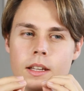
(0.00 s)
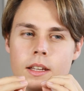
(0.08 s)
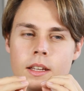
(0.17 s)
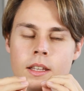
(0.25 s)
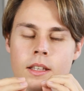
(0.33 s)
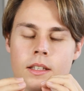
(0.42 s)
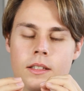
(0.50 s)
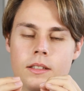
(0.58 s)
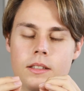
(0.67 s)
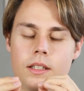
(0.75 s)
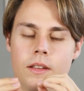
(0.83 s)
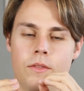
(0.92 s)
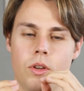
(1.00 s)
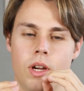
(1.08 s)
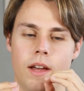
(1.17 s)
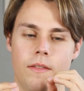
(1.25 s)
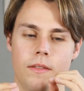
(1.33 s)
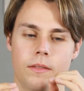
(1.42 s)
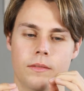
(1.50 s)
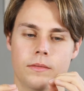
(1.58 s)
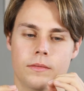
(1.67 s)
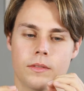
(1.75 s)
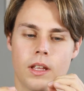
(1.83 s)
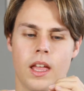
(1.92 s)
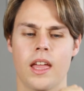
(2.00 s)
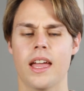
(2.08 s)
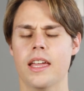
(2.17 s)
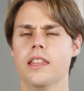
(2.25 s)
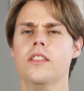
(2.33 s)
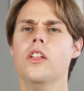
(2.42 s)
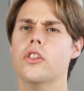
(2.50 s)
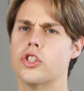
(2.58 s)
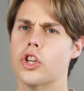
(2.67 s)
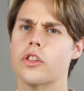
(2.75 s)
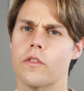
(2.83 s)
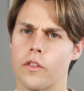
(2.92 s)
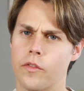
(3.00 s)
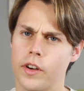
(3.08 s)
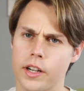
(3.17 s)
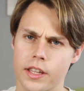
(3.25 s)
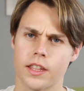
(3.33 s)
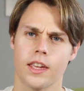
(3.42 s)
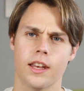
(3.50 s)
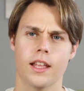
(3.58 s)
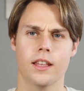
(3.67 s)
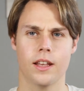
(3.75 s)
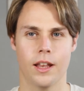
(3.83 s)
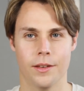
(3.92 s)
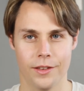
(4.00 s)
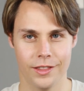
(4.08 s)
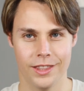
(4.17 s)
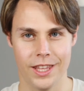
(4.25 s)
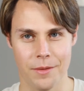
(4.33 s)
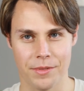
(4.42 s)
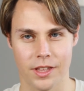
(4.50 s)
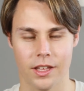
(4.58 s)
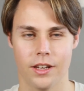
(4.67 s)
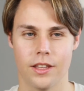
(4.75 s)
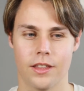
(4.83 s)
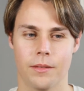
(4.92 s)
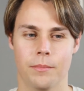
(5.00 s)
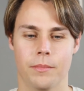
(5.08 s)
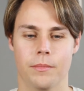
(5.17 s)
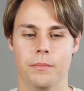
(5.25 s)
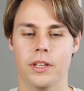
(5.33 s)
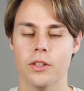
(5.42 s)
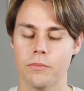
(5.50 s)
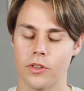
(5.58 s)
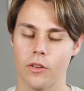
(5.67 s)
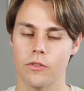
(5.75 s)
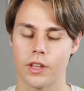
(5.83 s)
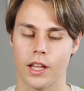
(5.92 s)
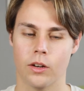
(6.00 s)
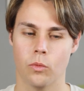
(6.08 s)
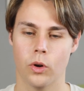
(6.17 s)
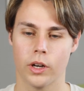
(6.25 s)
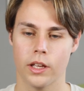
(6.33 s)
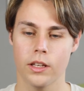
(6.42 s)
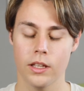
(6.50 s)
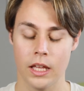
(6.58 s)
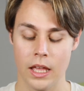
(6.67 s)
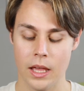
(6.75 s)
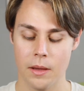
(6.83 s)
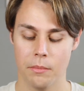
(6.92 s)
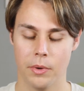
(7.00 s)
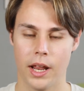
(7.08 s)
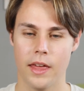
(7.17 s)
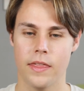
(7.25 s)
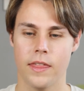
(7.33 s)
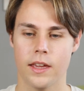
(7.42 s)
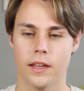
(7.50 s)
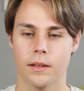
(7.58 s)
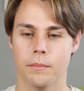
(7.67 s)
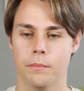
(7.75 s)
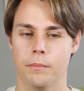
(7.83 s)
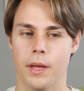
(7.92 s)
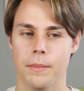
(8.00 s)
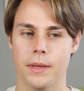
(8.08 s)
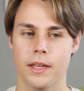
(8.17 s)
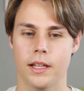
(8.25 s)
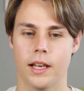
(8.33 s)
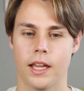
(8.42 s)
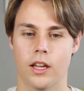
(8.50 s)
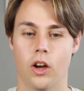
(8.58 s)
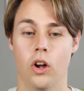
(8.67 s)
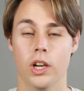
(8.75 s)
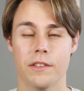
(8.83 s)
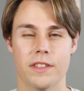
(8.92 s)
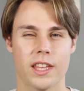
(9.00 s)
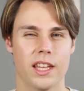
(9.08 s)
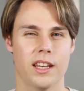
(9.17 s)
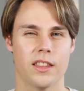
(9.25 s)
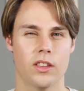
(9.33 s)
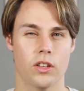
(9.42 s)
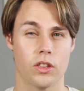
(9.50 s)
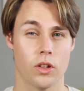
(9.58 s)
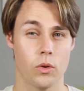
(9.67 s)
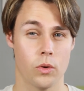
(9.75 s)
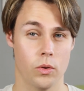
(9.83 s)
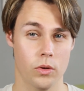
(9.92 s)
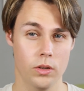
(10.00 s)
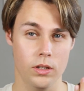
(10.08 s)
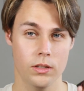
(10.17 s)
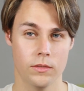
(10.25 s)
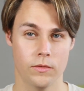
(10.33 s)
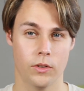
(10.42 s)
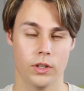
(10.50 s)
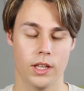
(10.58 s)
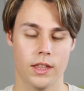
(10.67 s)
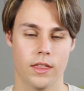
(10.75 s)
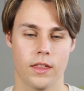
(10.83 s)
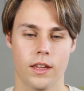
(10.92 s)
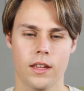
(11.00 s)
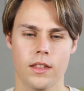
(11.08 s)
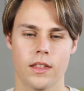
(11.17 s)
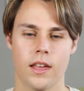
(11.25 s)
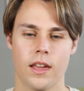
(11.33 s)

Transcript: if you have, it's not just for fair skin and deep skin. Medium tones can work it, but I think maybe like olive skin is not so good for these things.